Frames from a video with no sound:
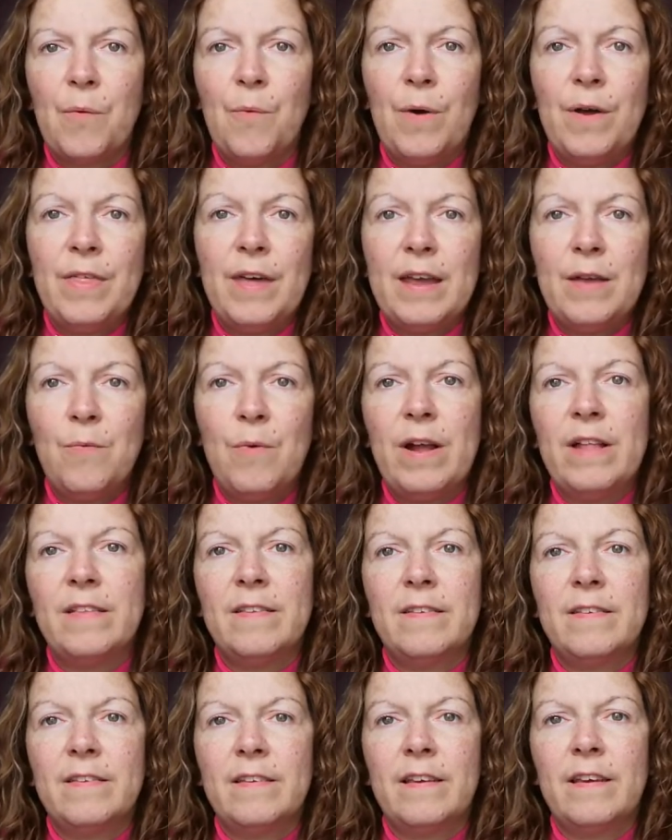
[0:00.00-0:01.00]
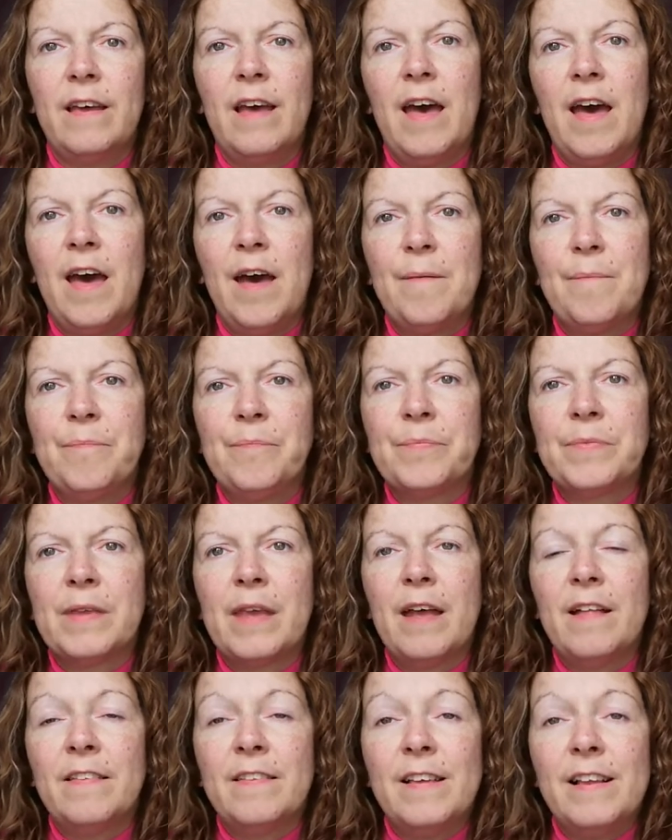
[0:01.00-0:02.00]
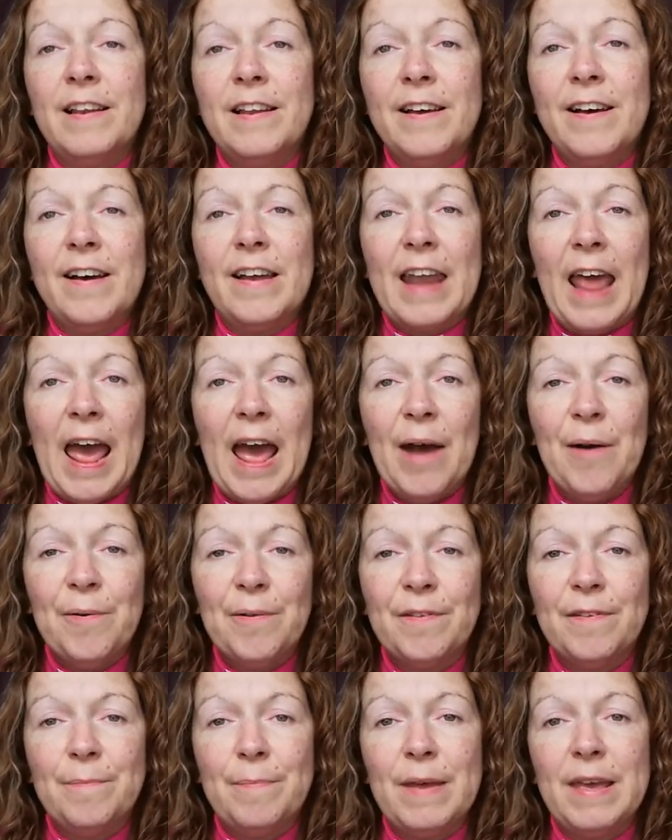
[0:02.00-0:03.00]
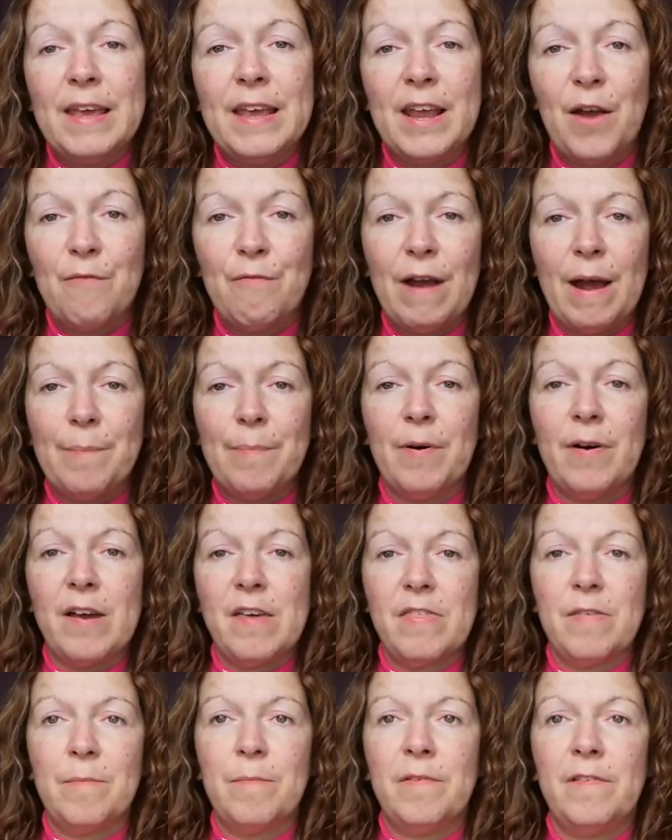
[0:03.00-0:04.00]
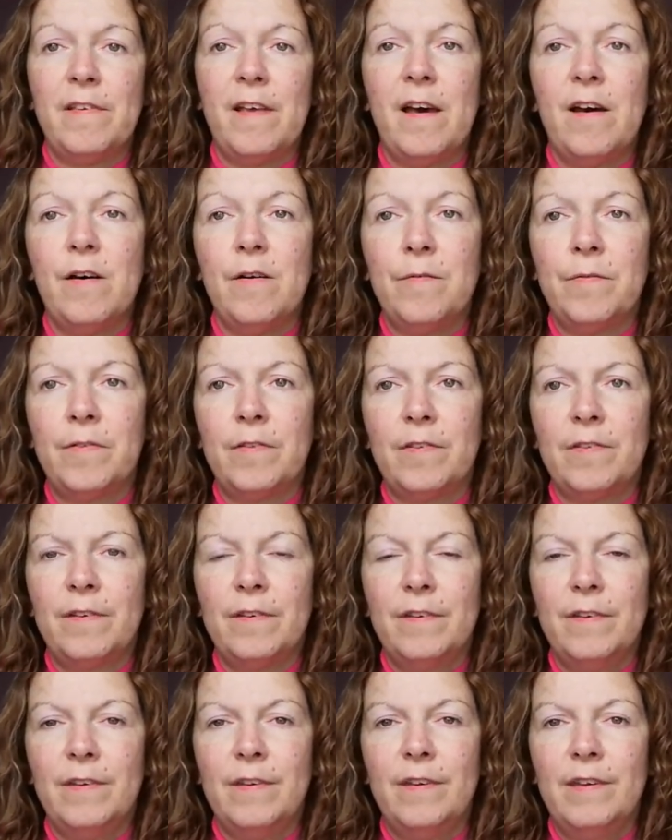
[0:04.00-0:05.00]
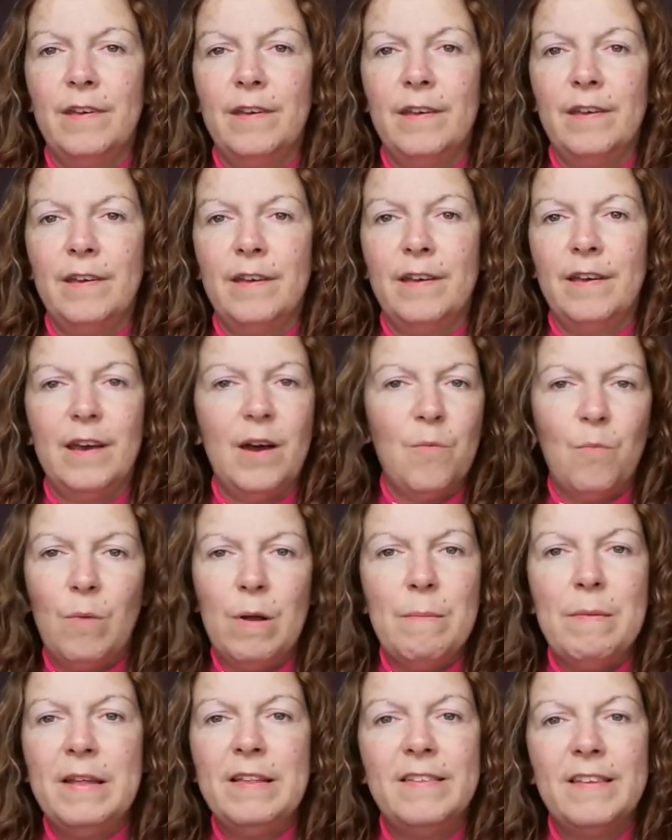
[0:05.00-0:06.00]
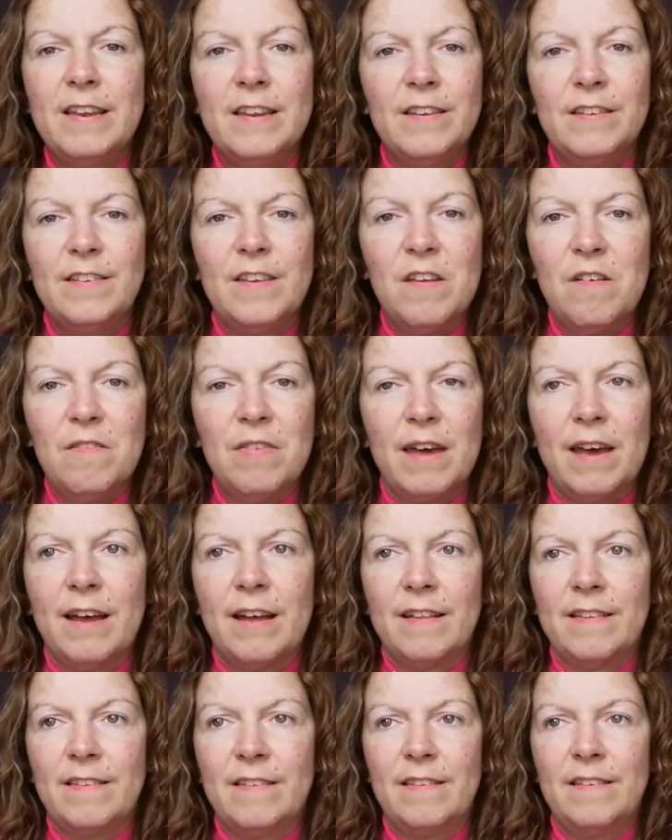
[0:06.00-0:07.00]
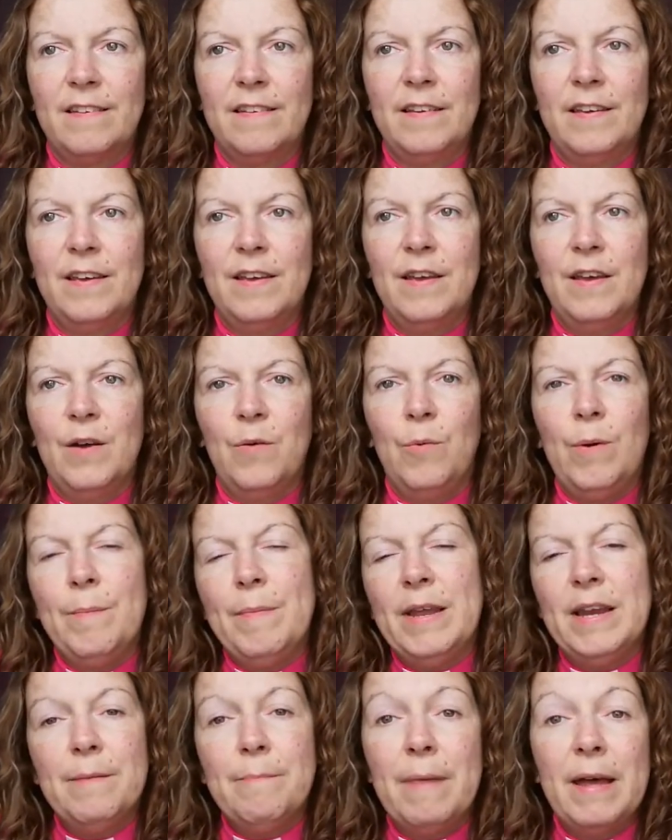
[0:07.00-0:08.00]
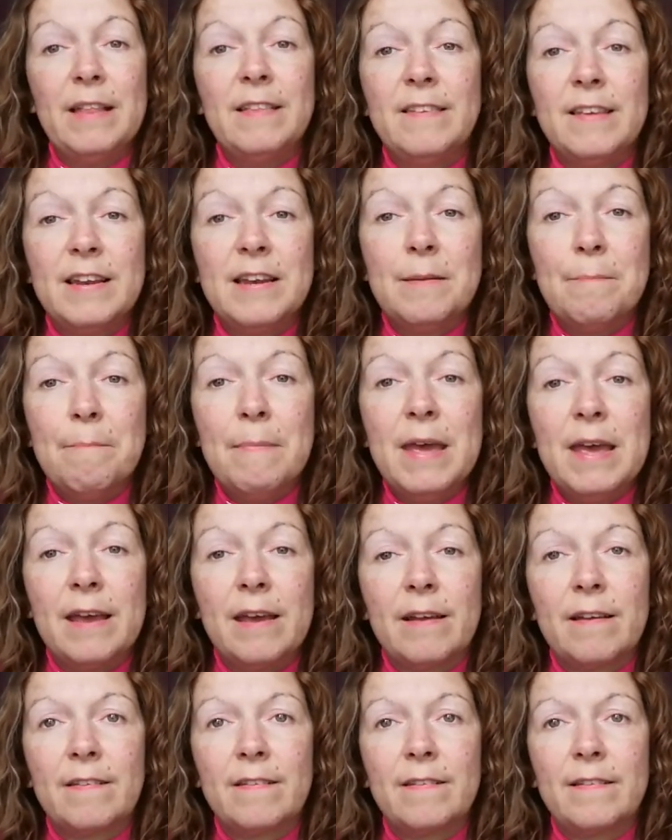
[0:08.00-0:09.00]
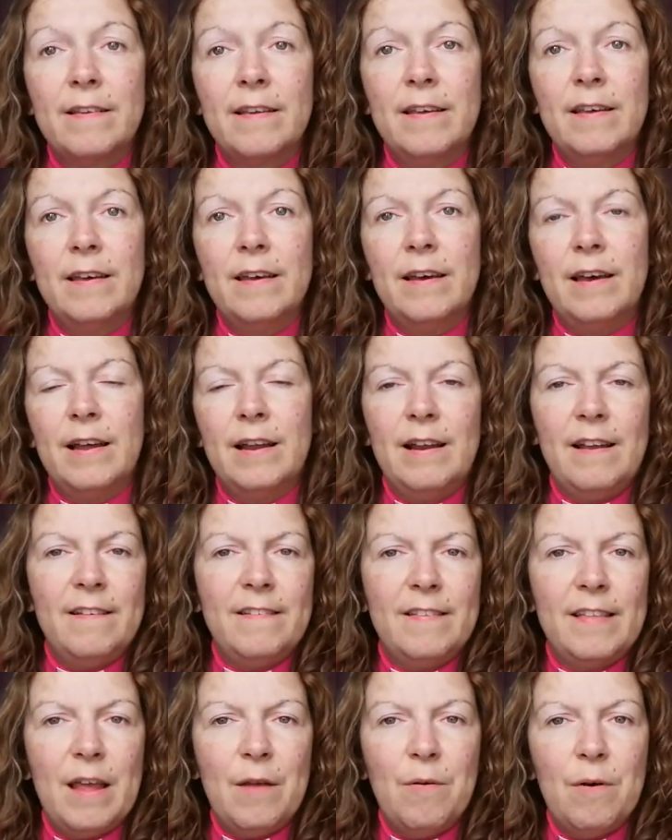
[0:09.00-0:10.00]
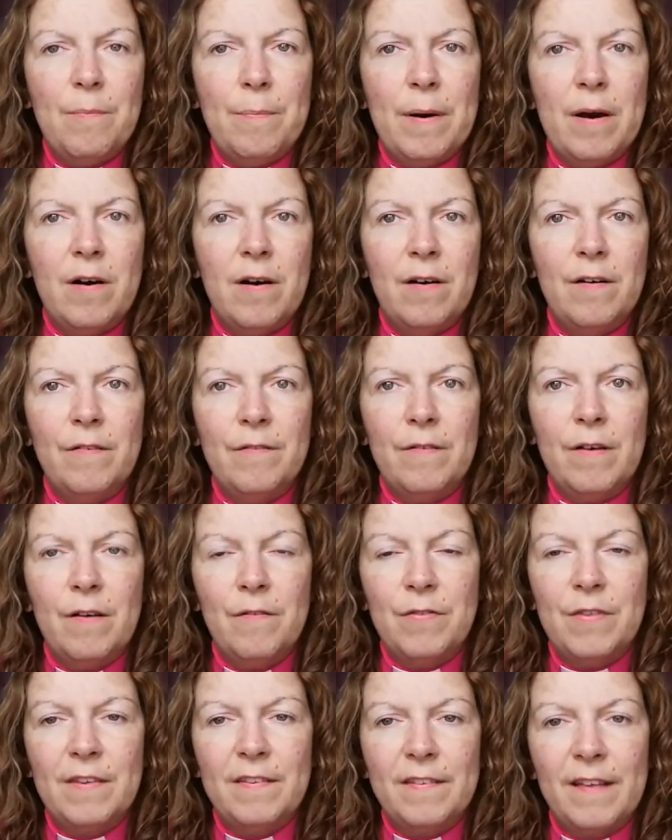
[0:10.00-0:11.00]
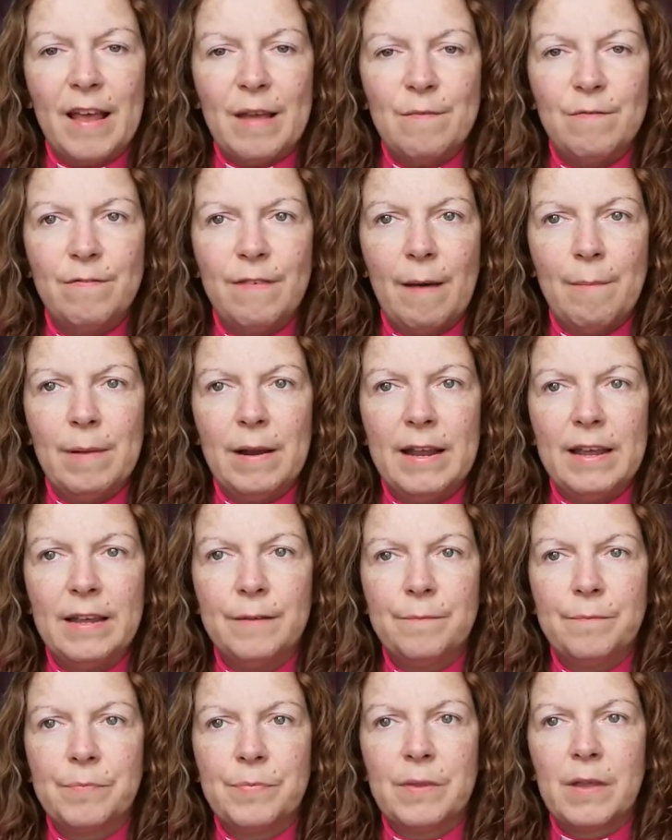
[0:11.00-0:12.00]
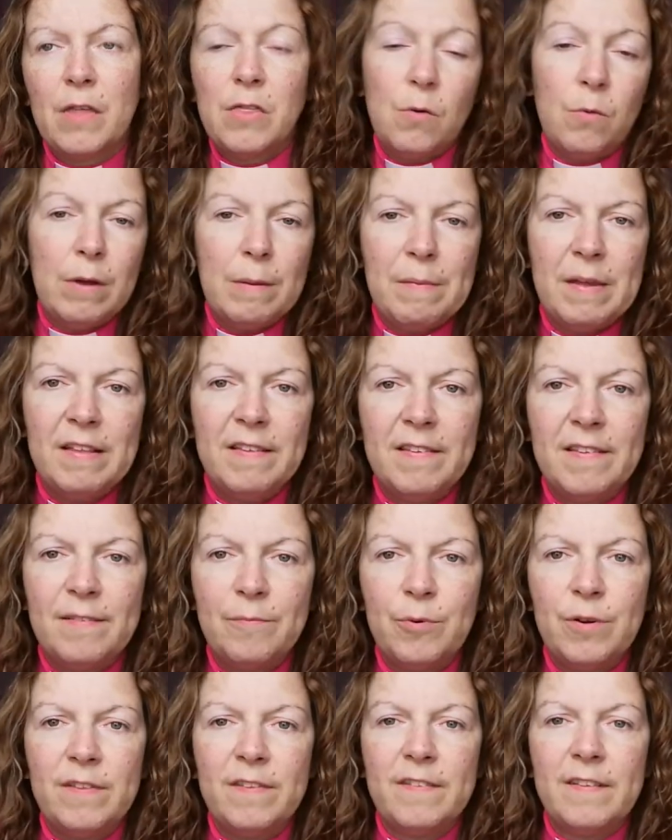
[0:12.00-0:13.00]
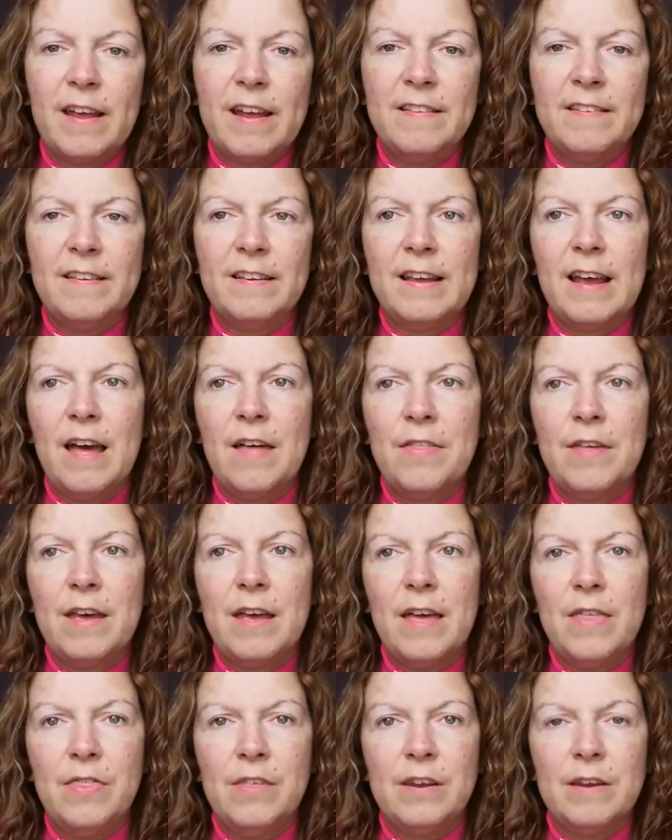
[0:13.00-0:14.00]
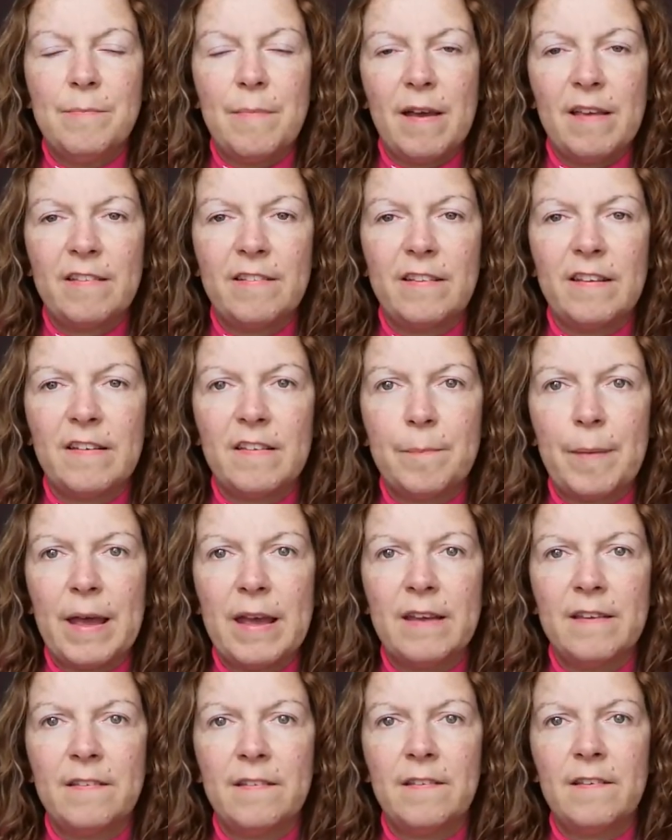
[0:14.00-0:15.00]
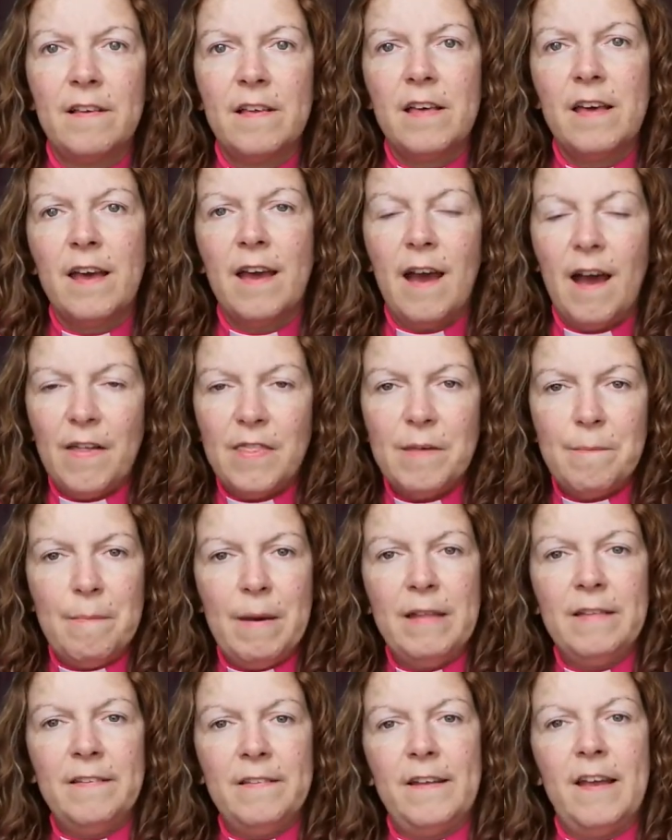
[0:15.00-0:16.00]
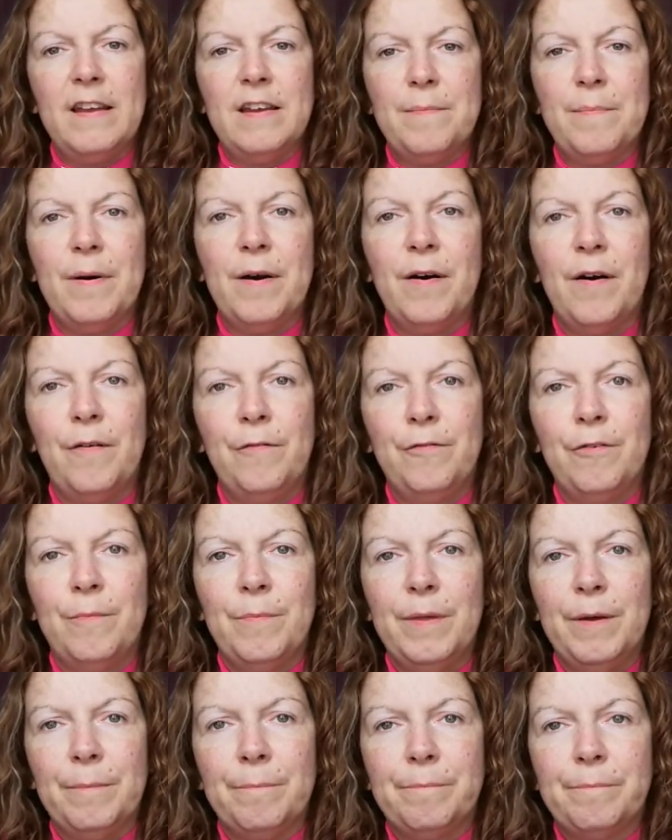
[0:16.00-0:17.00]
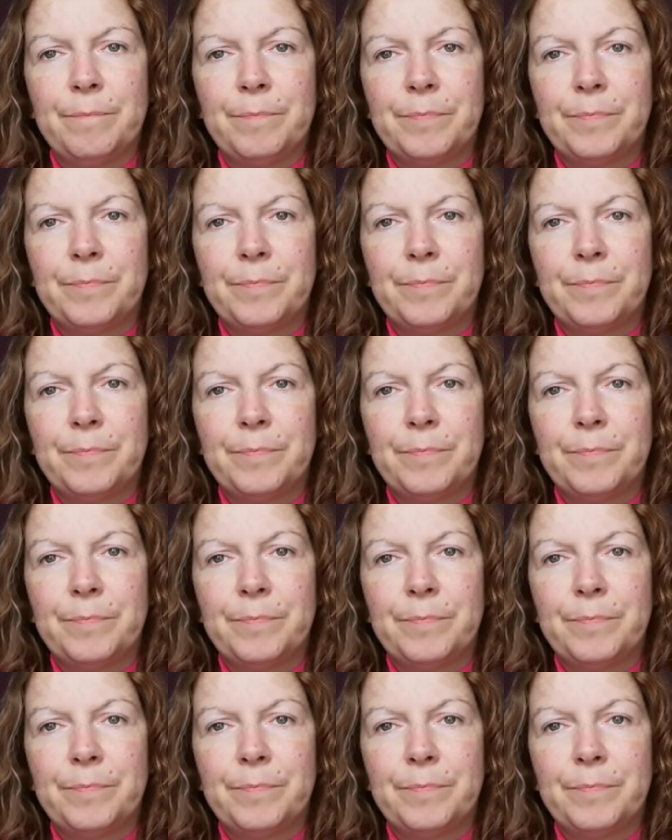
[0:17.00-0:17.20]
where they went to learn how to be a rabbi themselves. And women didn't do that. Women and men didn't mix unless they were part of the same family. The women would stay together in the domestic space, and the men stayed apart from them.